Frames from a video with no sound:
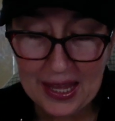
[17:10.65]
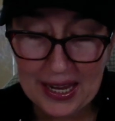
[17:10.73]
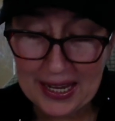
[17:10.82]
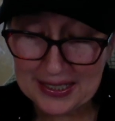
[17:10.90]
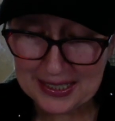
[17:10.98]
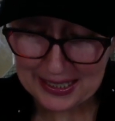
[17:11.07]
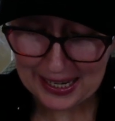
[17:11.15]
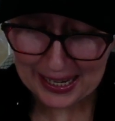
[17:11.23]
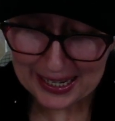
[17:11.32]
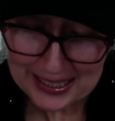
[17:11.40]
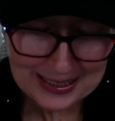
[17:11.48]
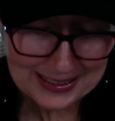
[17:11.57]
And to
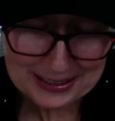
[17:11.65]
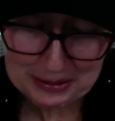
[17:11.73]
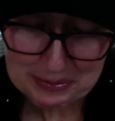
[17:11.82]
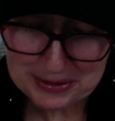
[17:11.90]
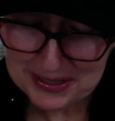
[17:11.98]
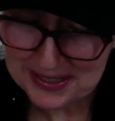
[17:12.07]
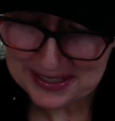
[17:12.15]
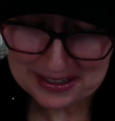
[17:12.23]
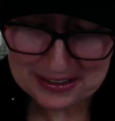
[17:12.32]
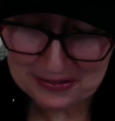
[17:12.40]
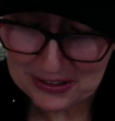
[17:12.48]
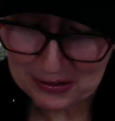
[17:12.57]
Caleb,
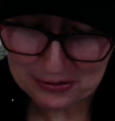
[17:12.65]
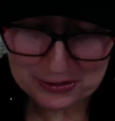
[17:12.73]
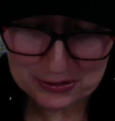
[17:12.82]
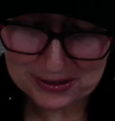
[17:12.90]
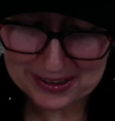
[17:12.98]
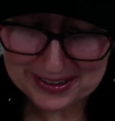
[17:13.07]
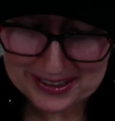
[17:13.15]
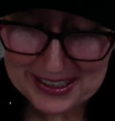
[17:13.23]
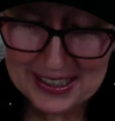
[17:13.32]
son of Jephunneh,